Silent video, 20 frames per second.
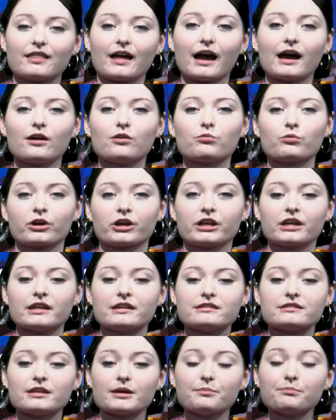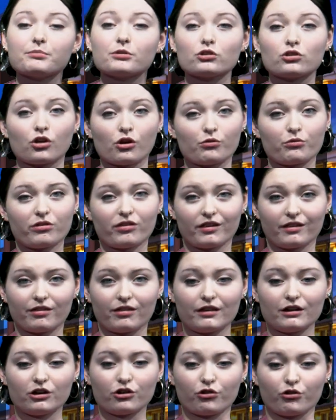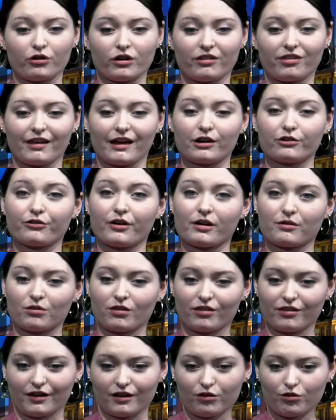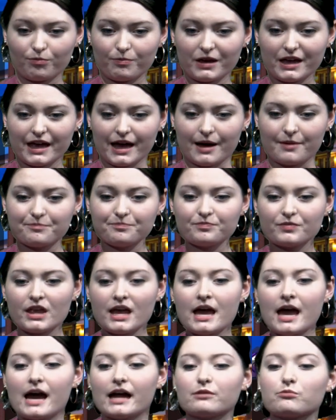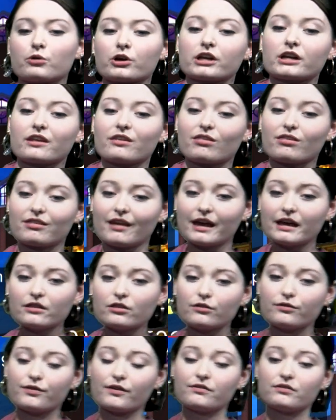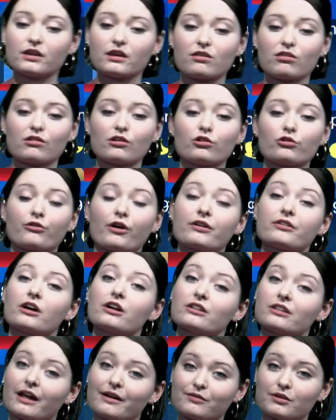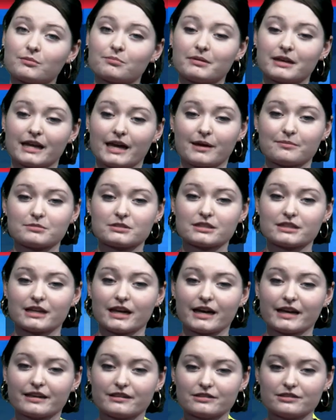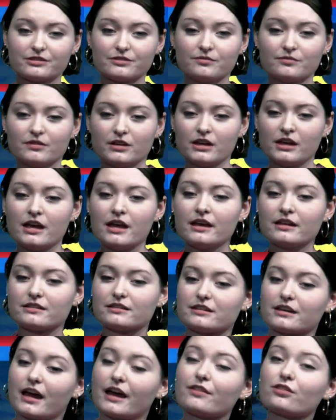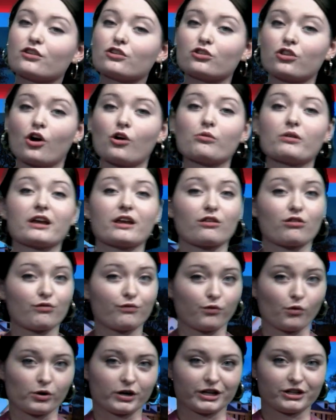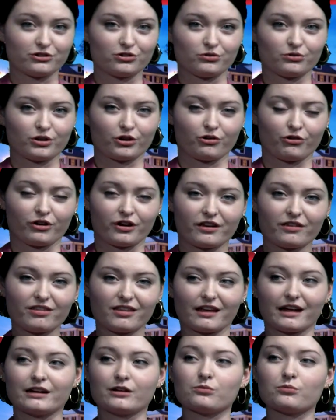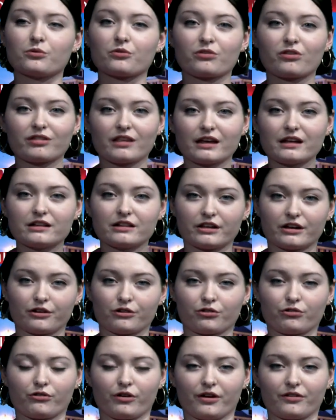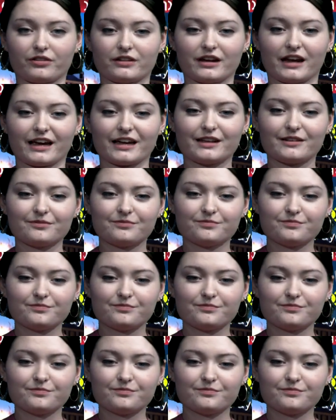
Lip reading: that we're gonna dip below 60 degrees at around 6 p.m. and we're gonna stay in the 50s till around 11 p.m. tonight. Tonight the low is 42 degrees and it will stay clear throughout the night.